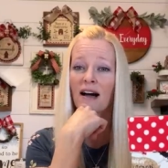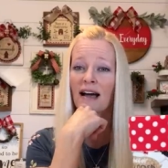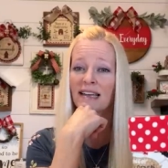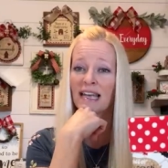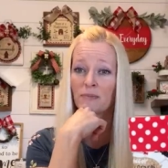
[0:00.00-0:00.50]

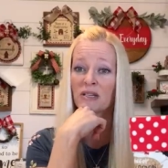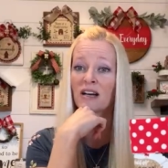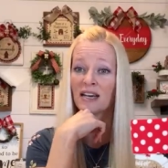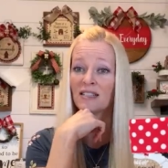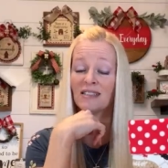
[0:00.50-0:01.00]
I came in
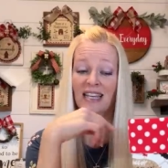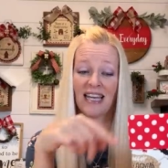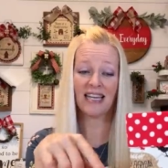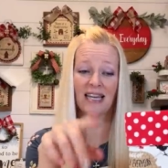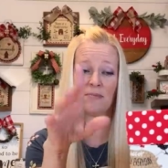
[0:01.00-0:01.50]
kind of
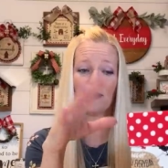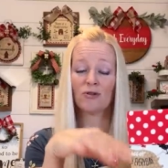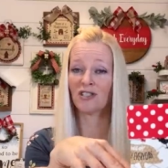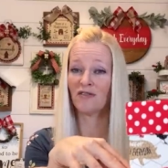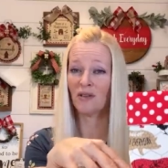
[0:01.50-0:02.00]
late and
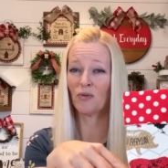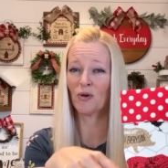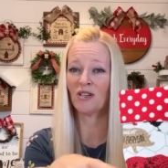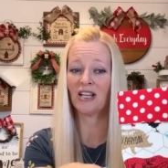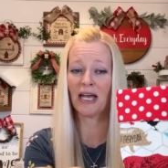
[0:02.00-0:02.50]
most of them
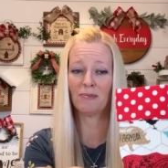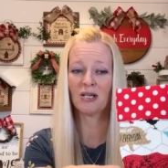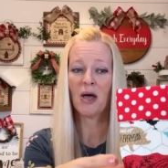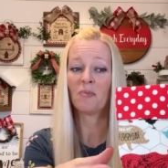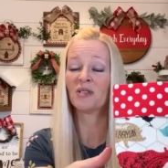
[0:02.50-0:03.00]
were claimed,
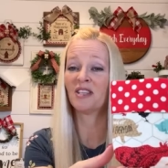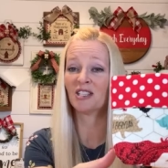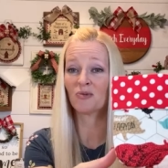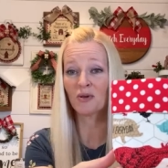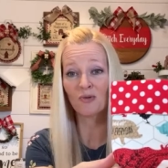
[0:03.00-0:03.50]
but
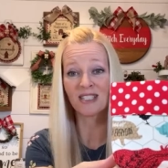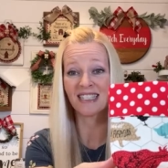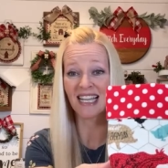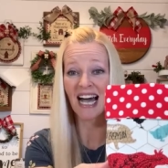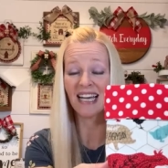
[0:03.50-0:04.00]
this one was
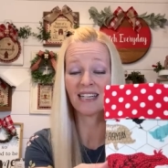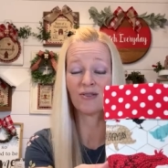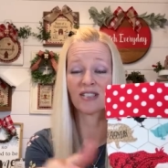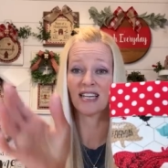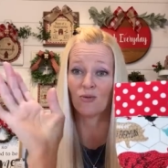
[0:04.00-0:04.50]
not. And I
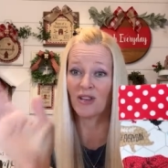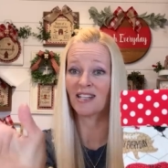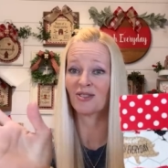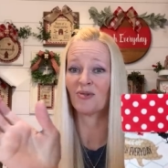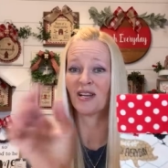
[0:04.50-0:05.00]
was like, well,
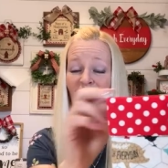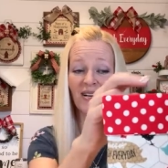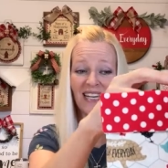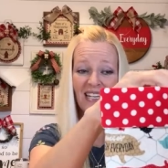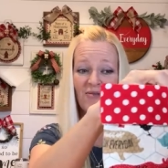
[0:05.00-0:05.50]
that's the one I
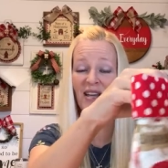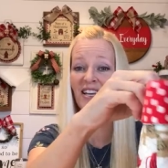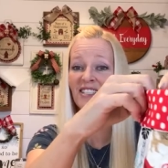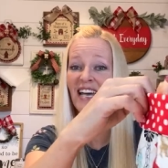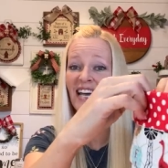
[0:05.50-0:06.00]
want anyway because it